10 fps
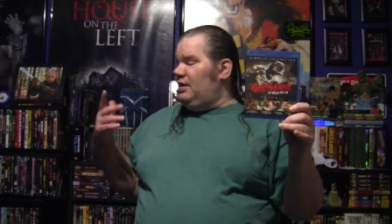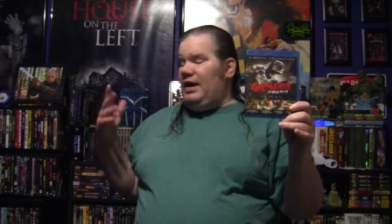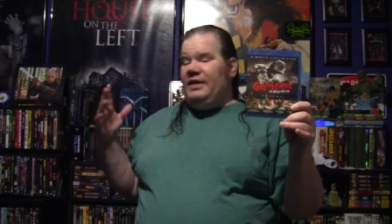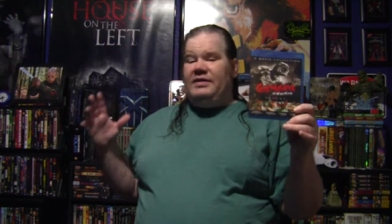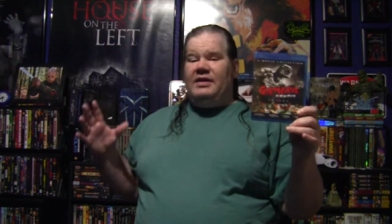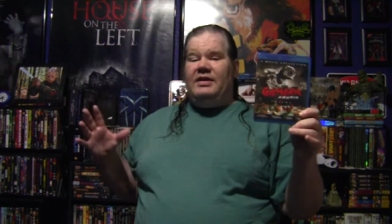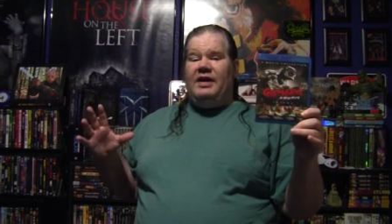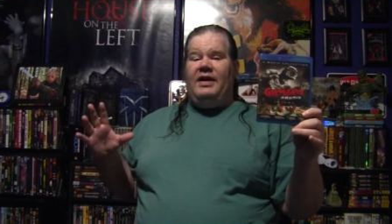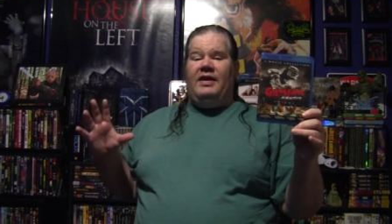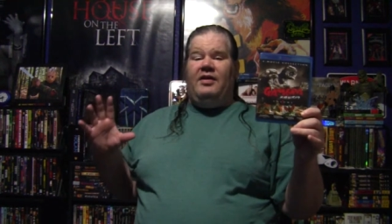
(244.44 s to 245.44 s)
I thought
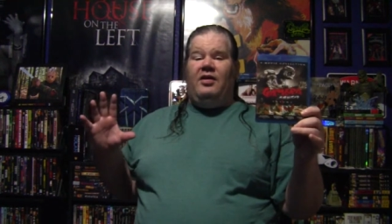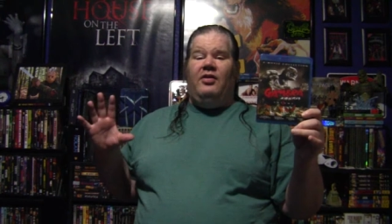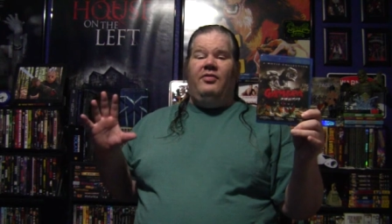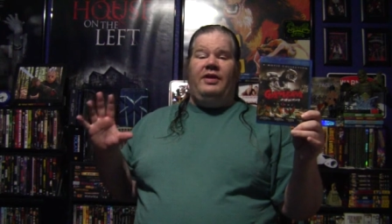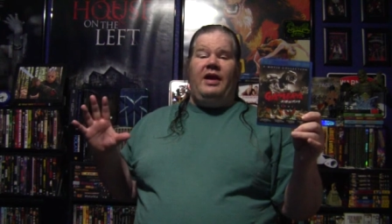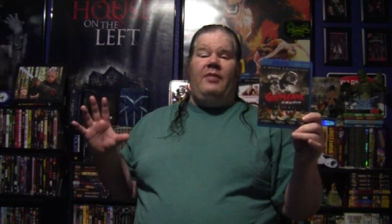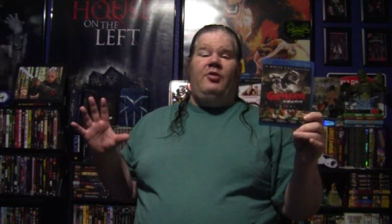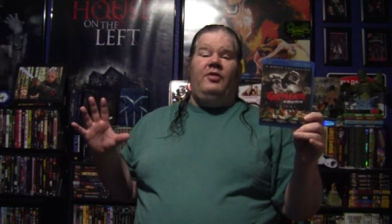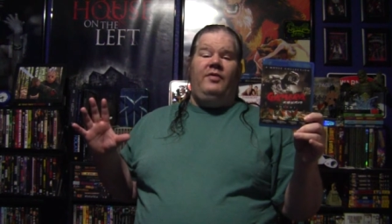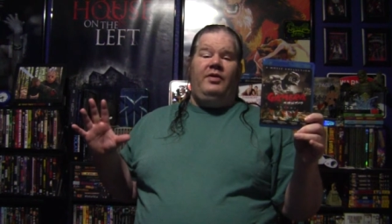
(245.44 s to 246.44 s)
I had all the
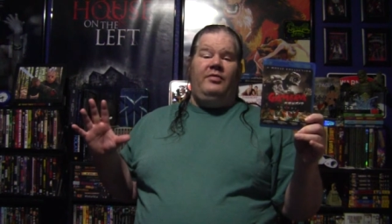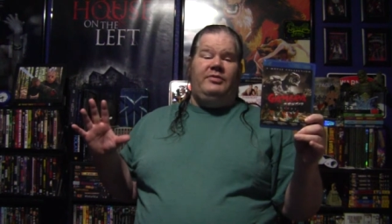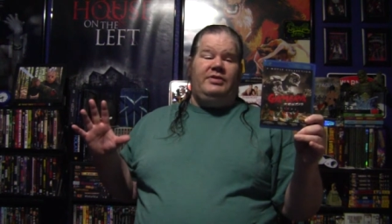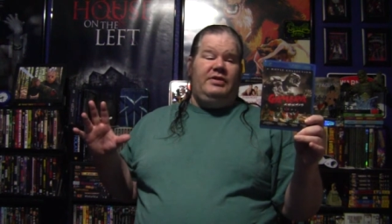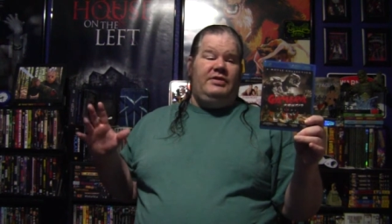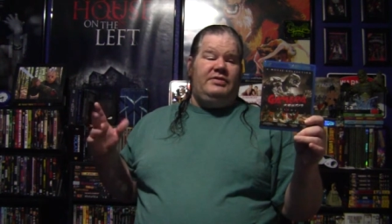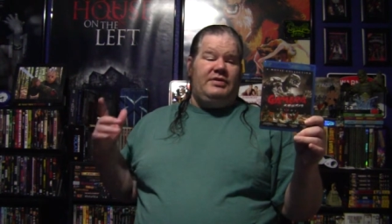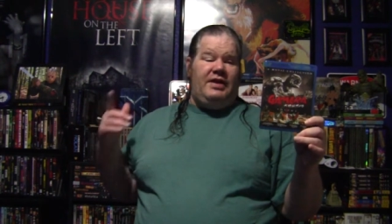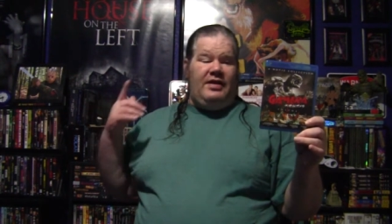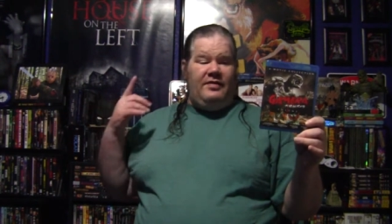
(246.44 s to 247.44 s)
Gamera films,
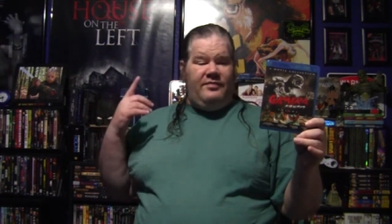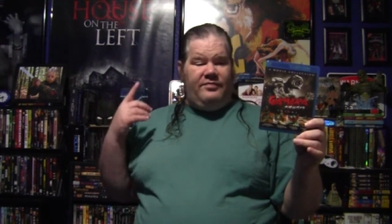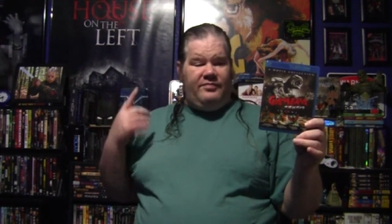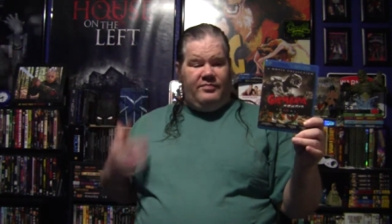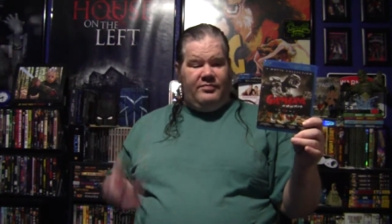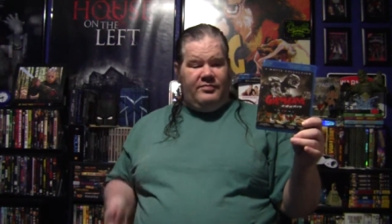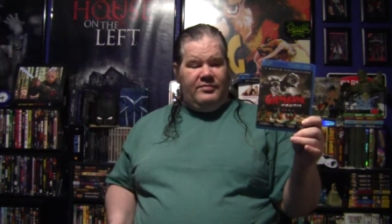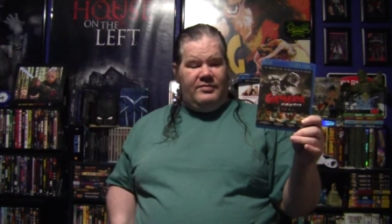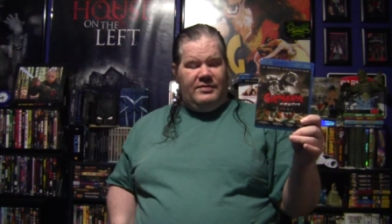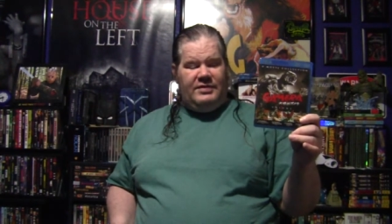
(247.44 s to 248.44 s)
because I have
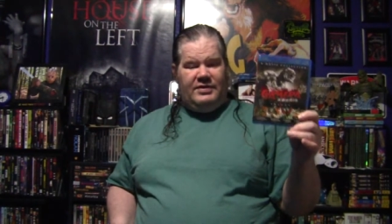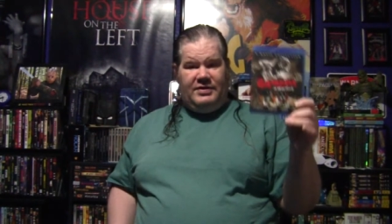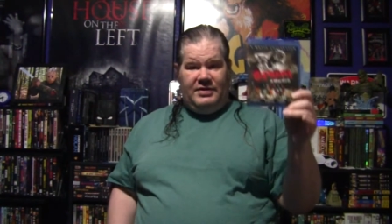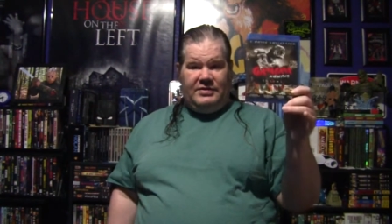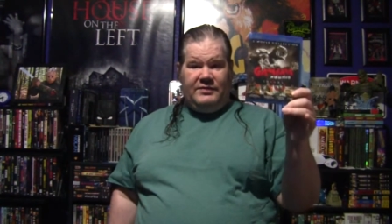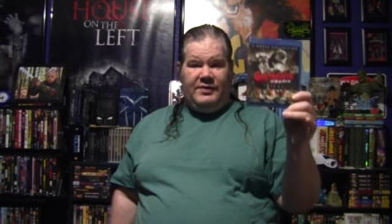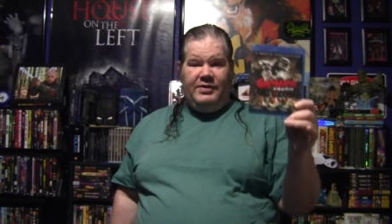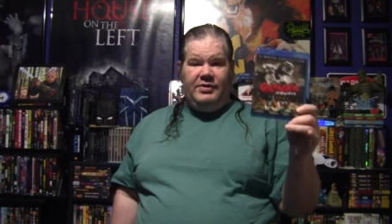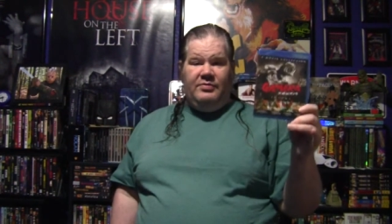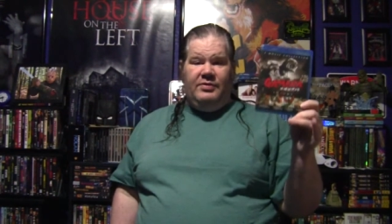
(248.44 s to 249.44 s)
this
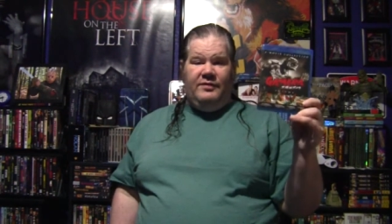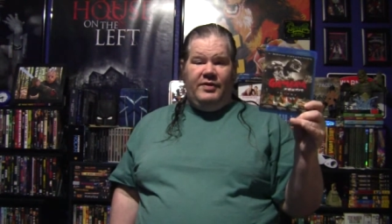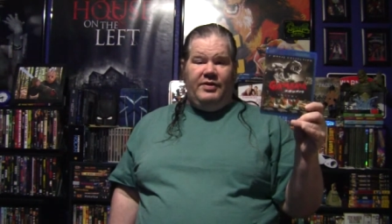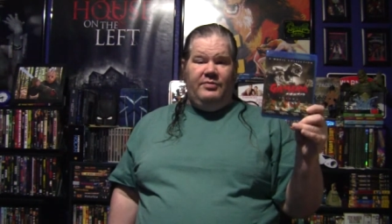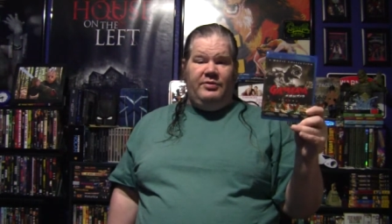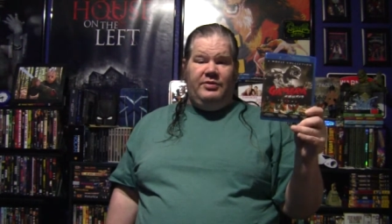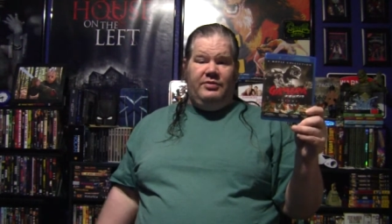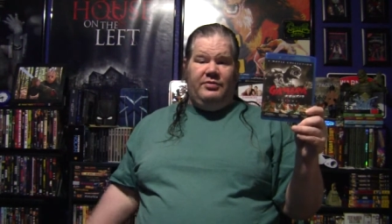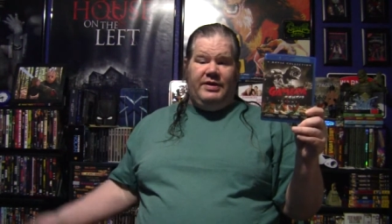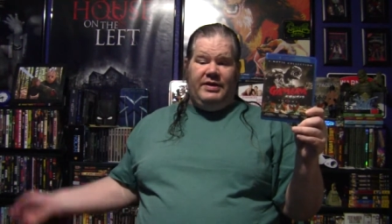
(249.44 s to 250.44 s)
volume and volume
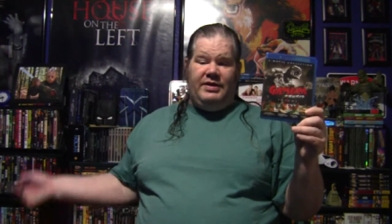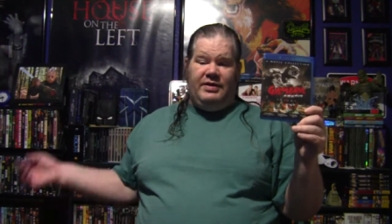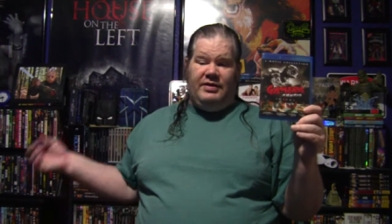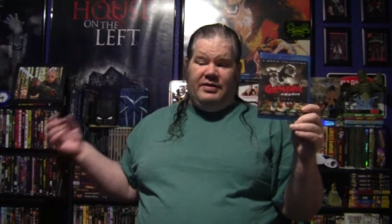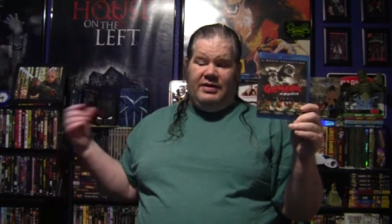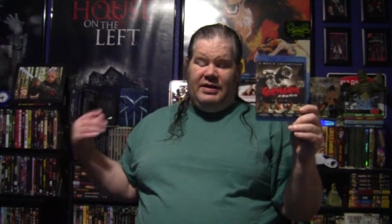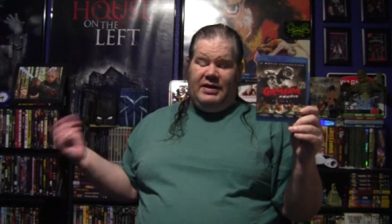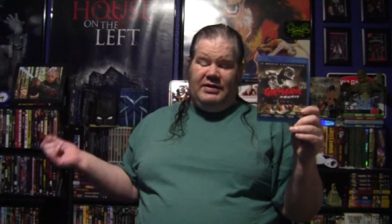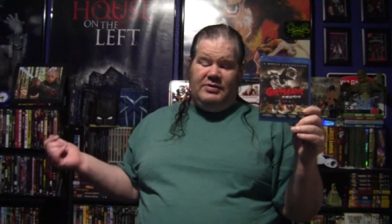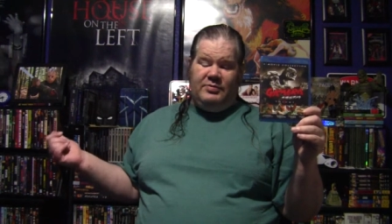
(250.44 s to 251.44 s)
2 and the
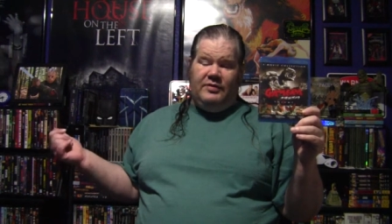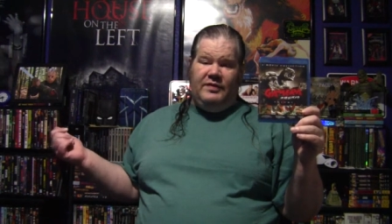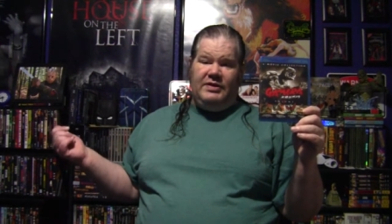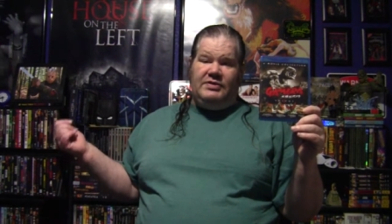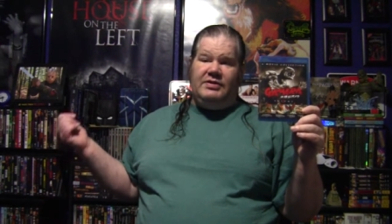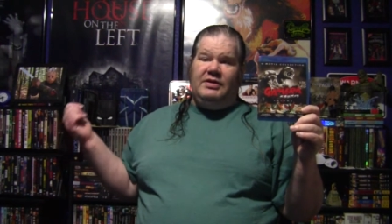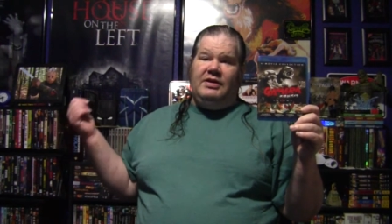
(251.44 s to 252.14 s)
90s movies.